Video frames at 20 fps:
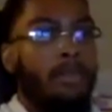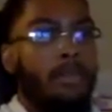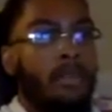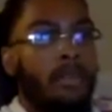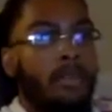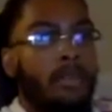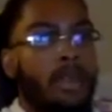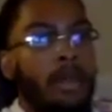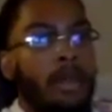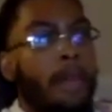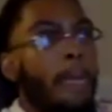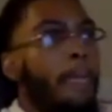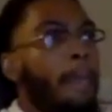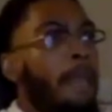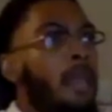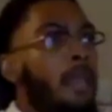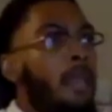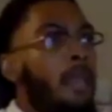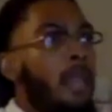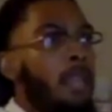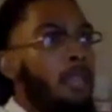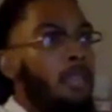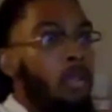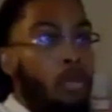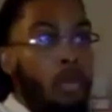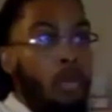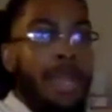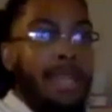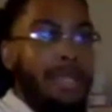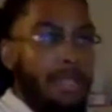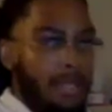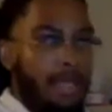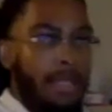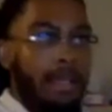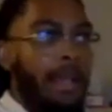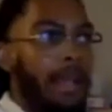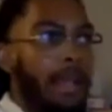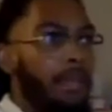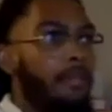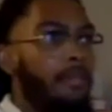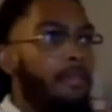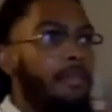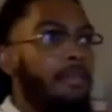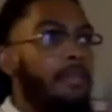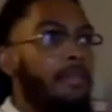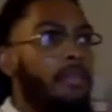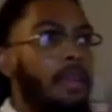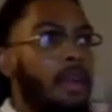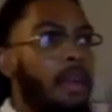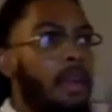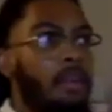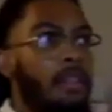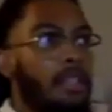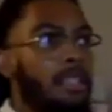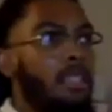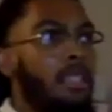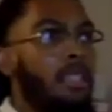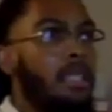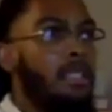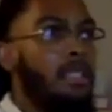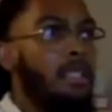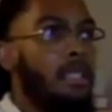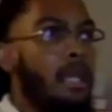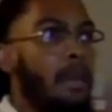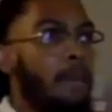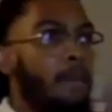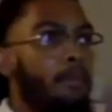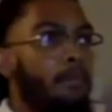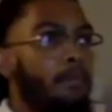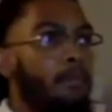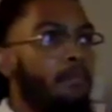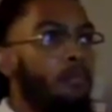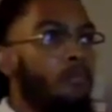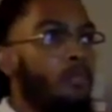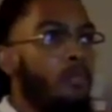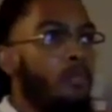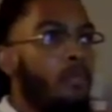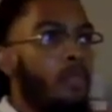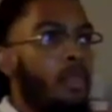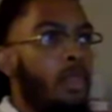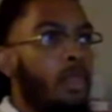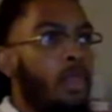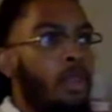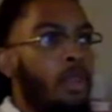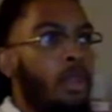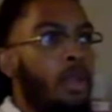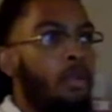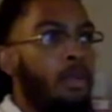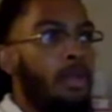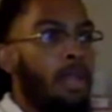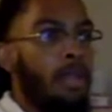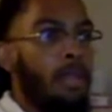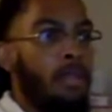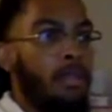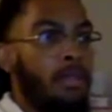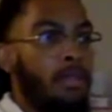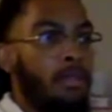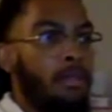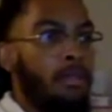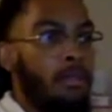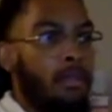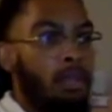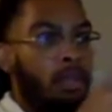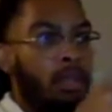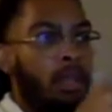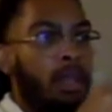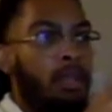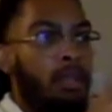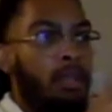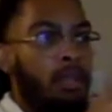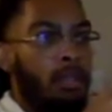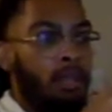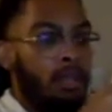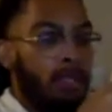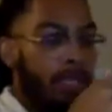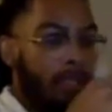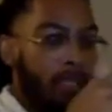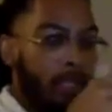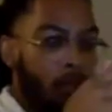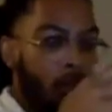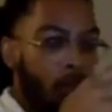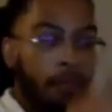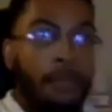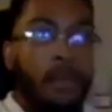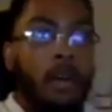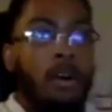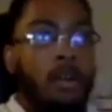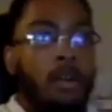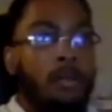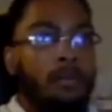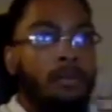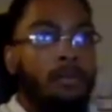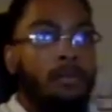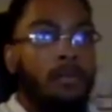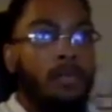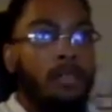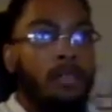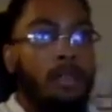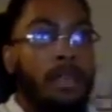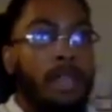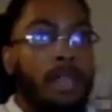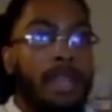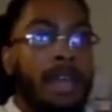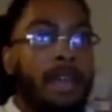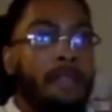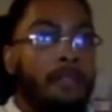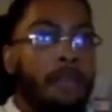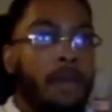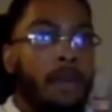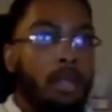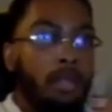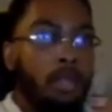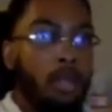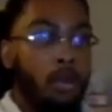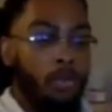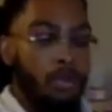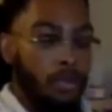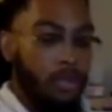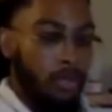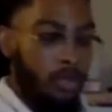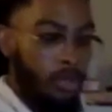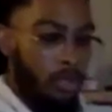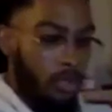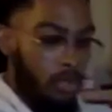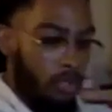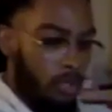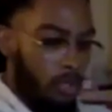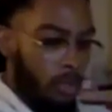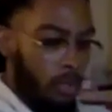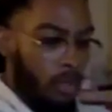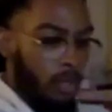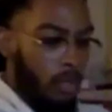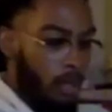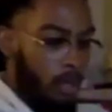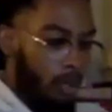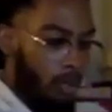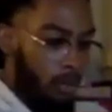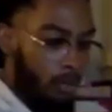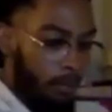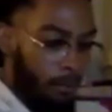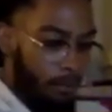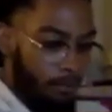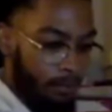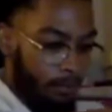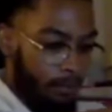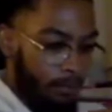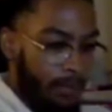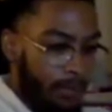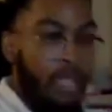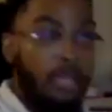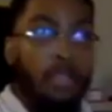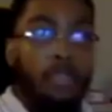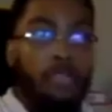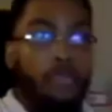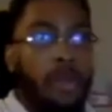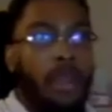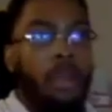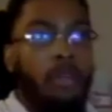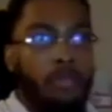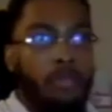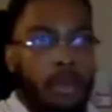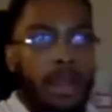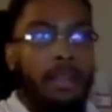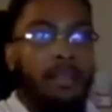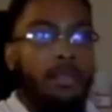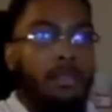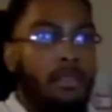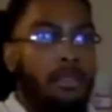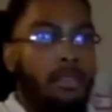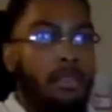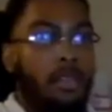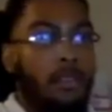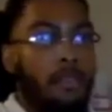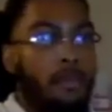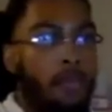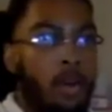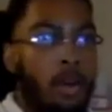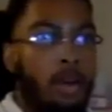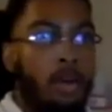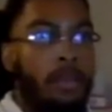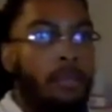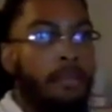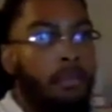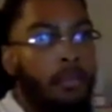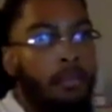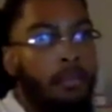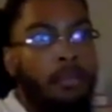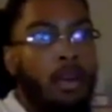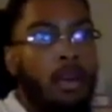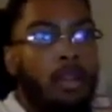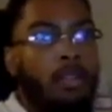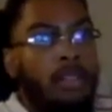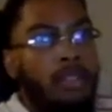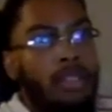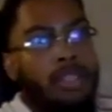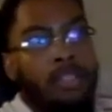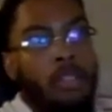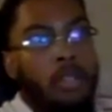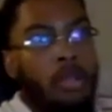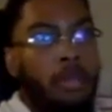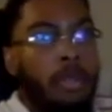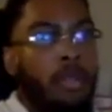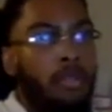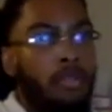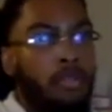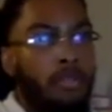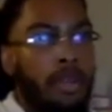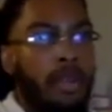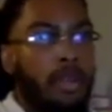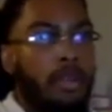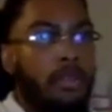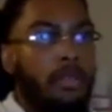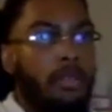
right? And the way I see life, honestly, is that okay, let's say you fall. You cannot fall lower than the ground, right? You're gonna fall. If you fall, that's gonna be on the ground.